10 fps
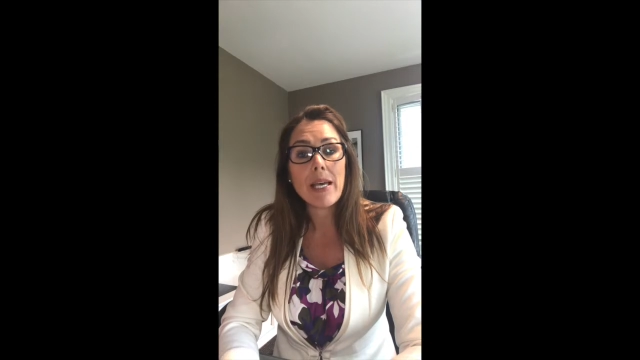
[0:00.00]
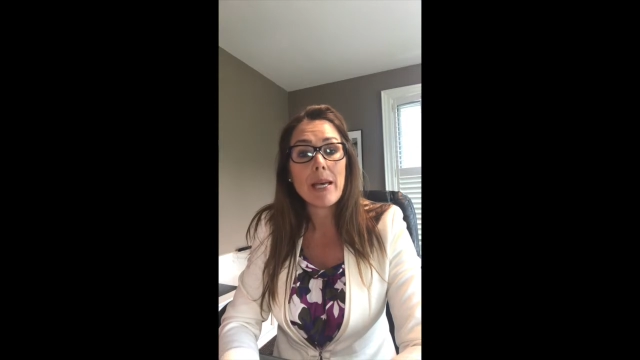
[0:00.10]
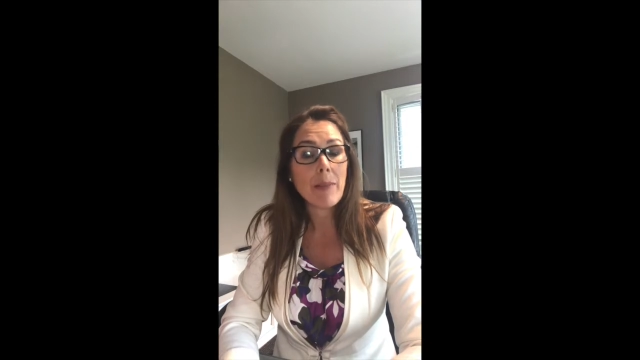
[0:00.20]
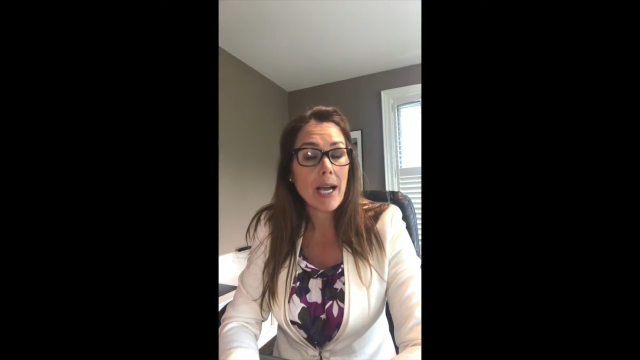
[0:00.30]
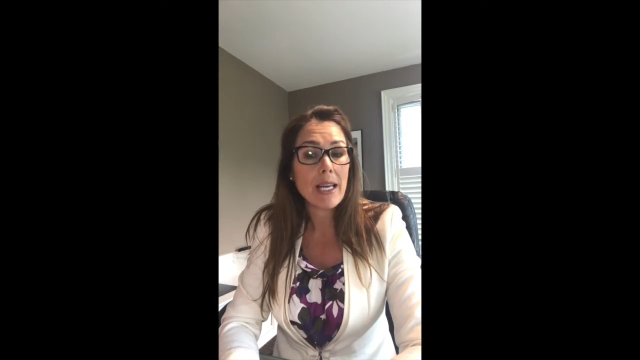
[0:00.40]

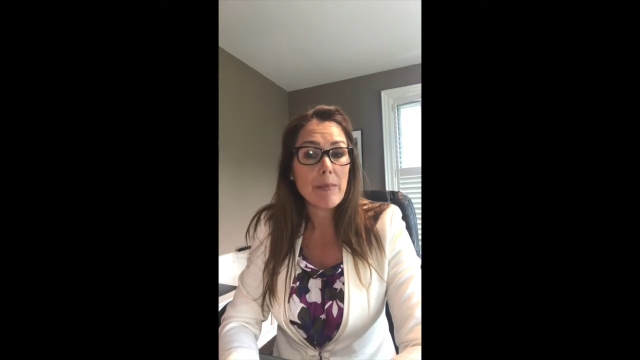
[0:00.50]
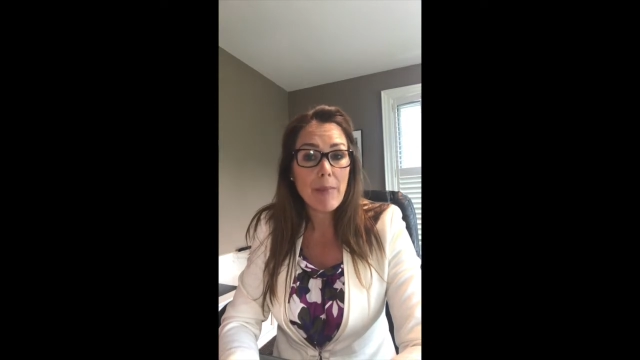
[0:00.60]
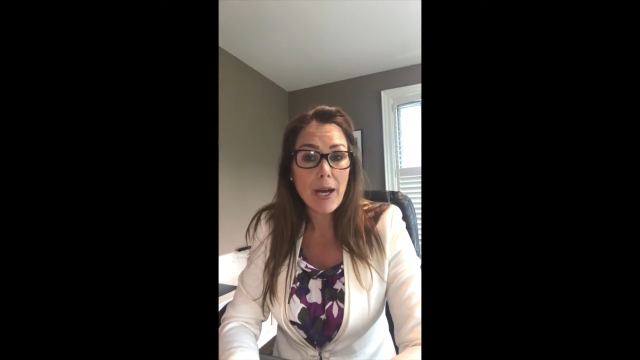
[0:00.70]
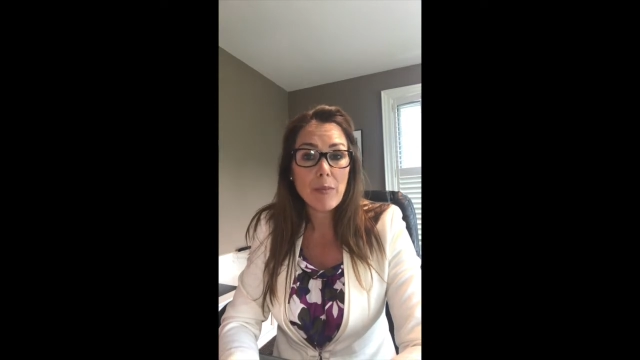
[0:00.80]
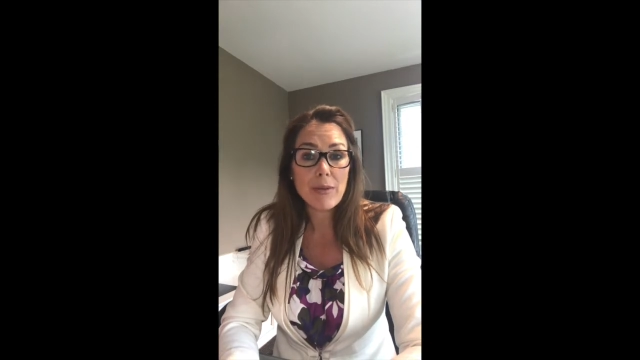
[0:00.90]
in a
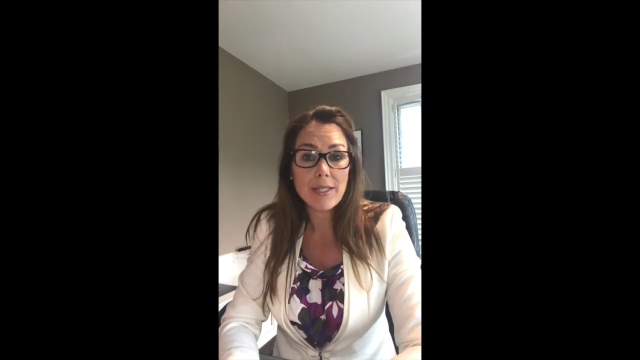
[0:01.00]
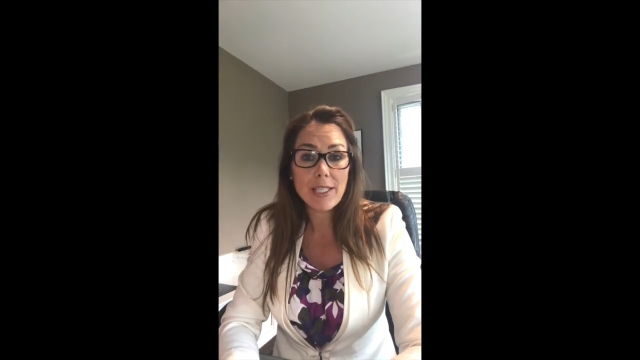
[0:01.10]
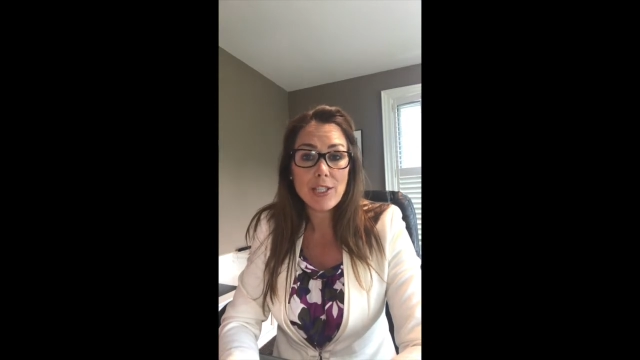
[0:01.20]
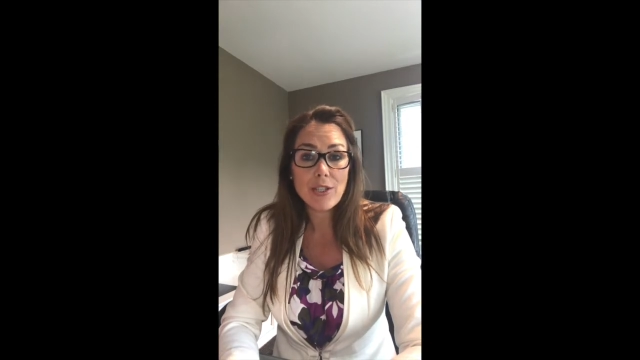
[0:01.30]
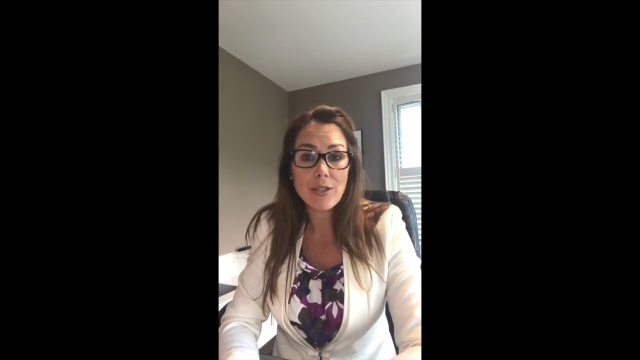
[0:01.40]
better
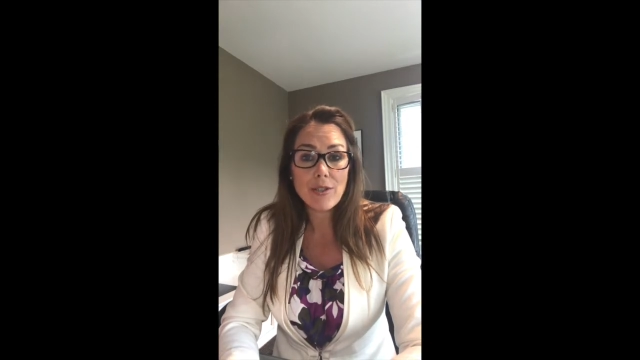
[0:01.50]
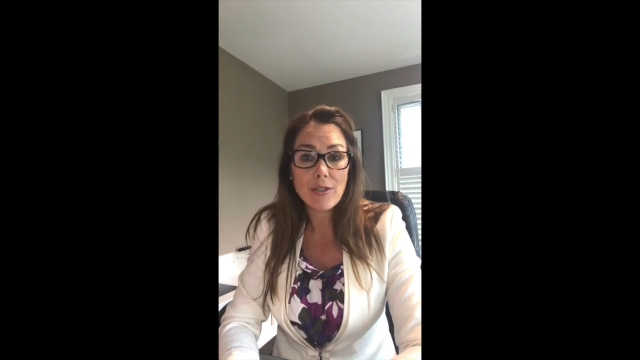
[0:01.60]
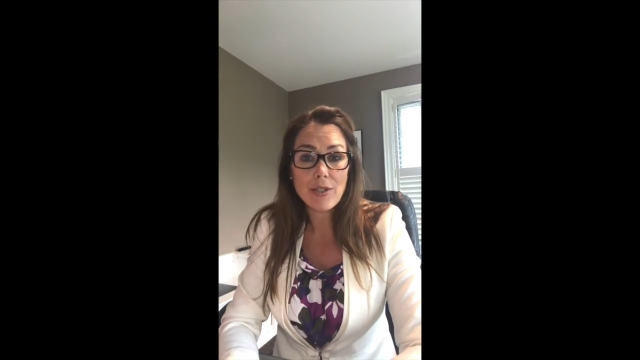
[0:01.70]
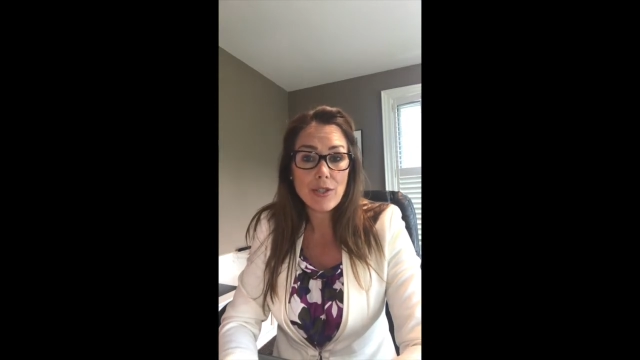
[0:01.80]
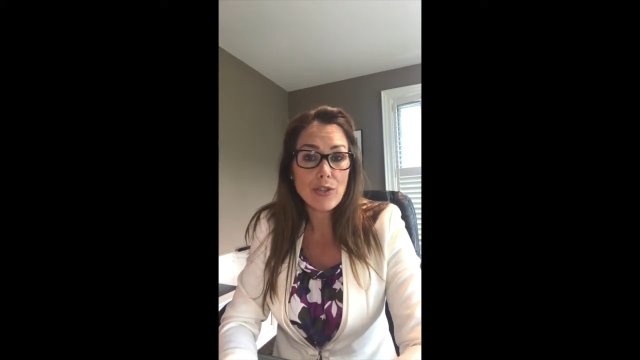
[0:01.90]
position
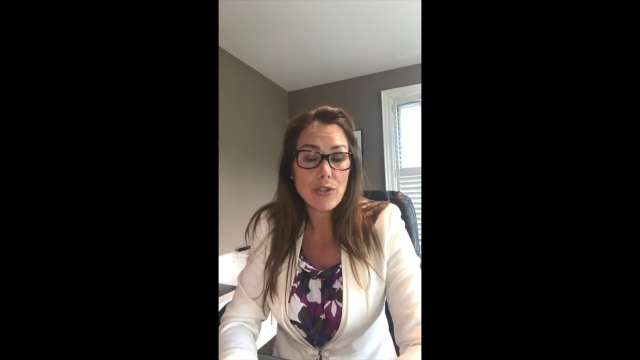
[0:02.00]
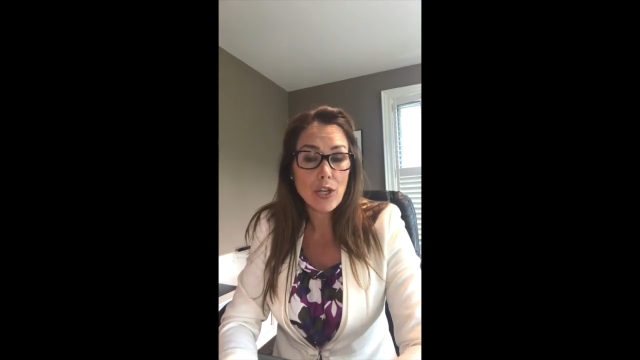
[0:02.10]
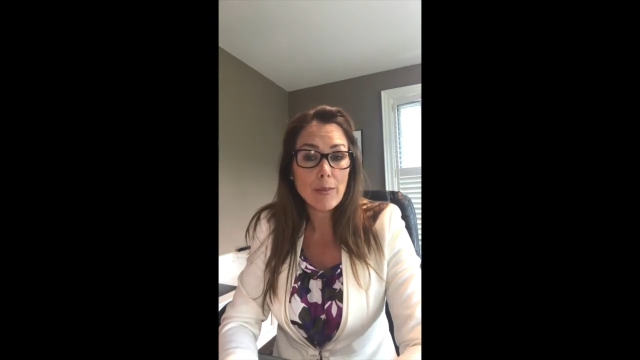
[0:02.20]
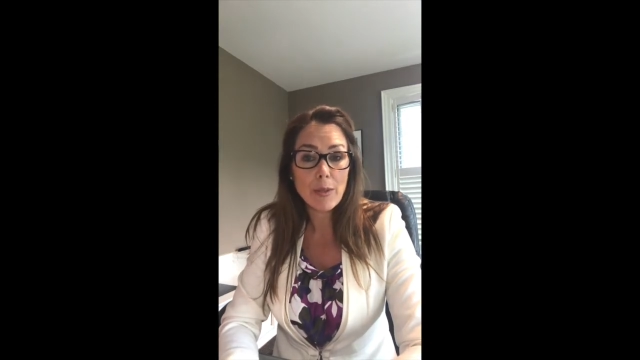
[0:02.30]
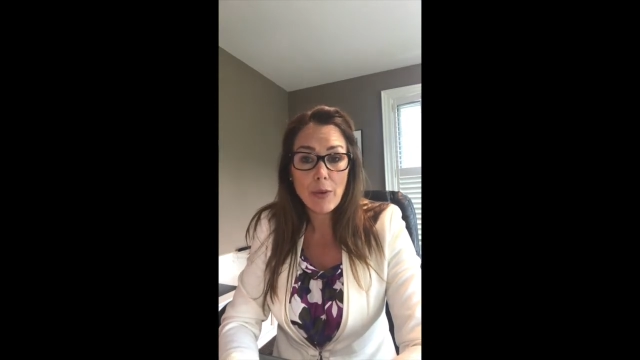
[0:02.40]
to
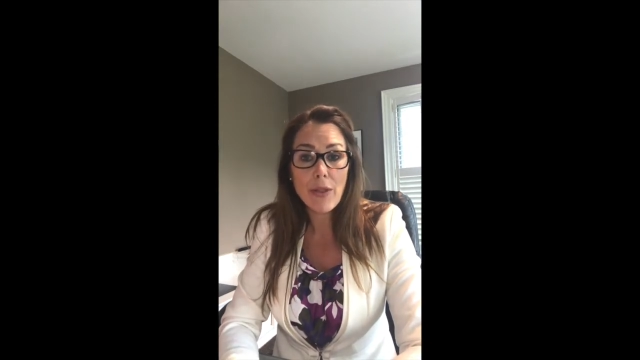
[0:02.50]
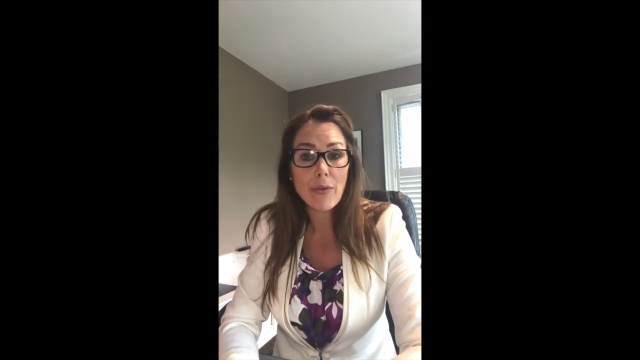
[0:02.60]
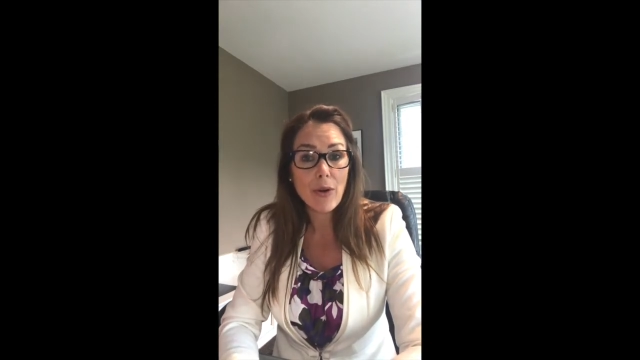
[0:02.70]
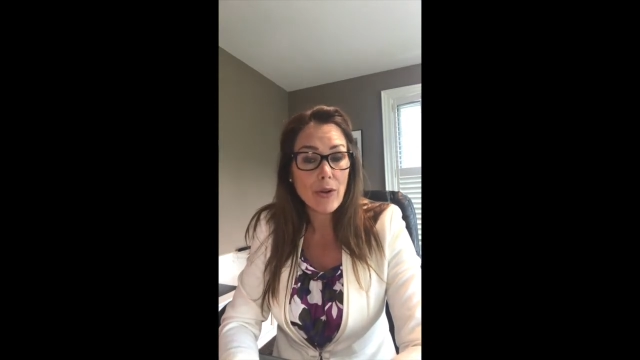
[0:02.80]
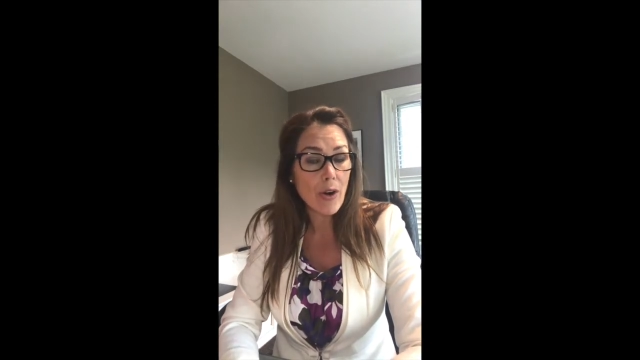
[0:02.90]
determine whether
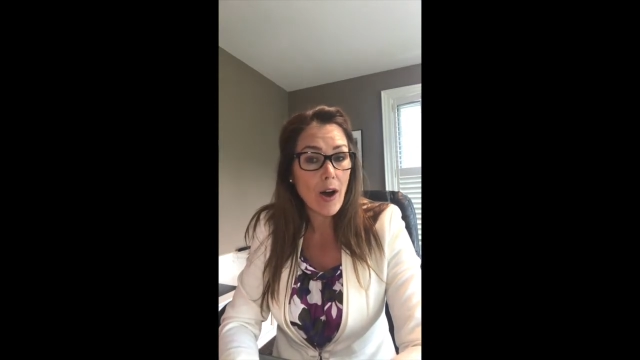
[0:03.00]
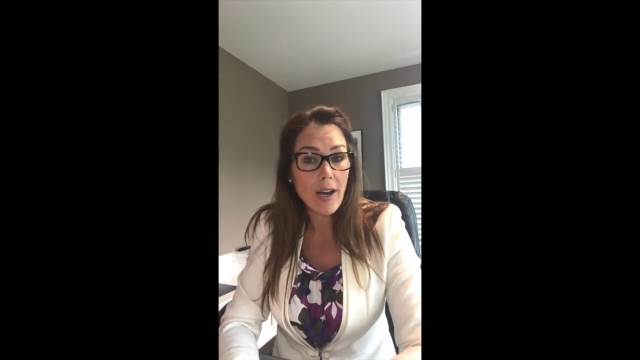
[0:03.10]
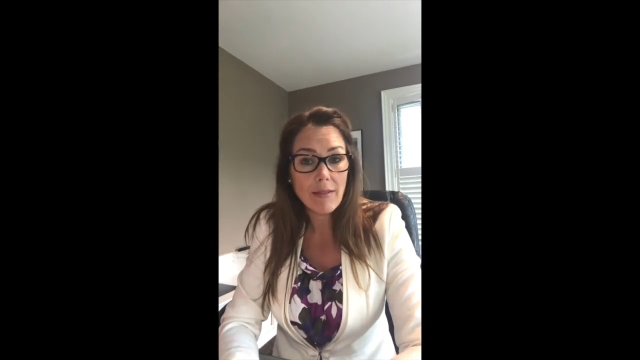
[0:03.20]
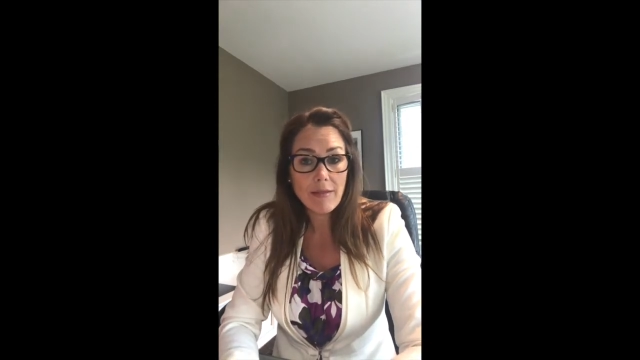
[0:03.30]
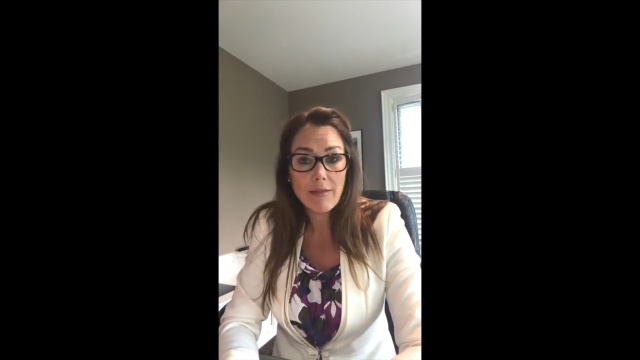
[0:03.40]
or not